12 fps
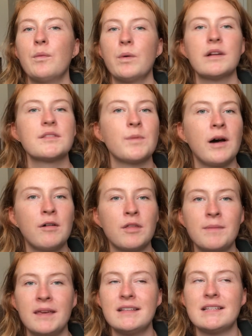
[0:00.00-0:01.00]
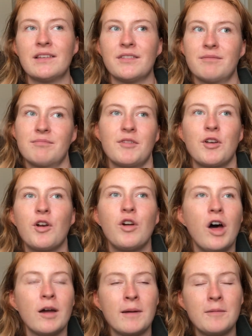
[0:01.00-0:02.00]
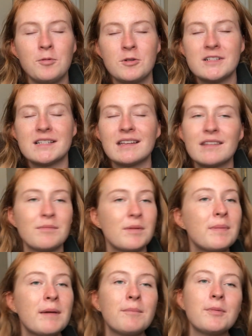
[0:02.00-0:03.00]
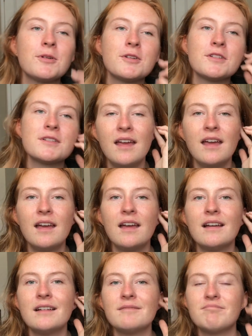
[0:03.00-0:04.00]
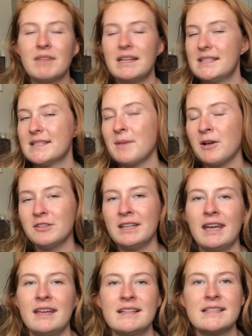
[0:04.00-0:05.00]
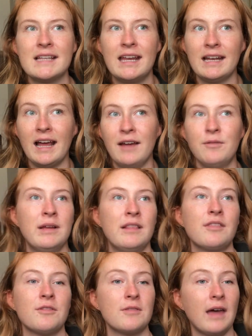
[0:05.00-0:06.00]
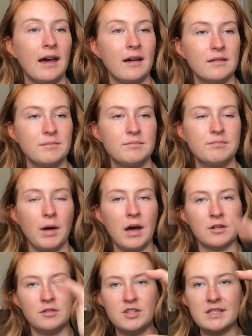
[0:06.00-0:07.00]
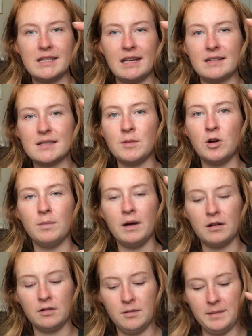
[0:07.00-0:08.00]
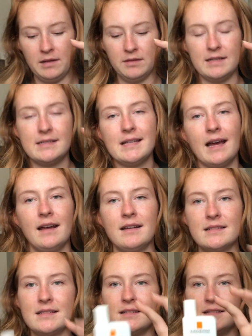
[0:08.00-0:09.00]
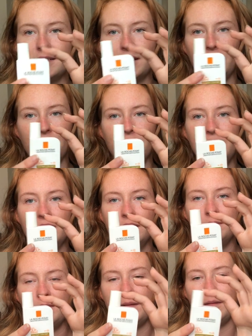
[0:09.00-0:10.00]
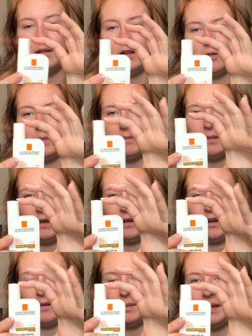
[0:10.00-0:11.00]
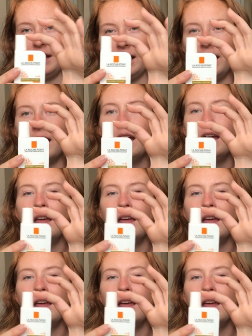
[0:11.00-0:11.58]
Worked well with me. Didn't clog my pores, didn't give me pimples. It smelled nice, and I went through that bottle, just like a small bottle about this size, so maybe a little bit bigger up here.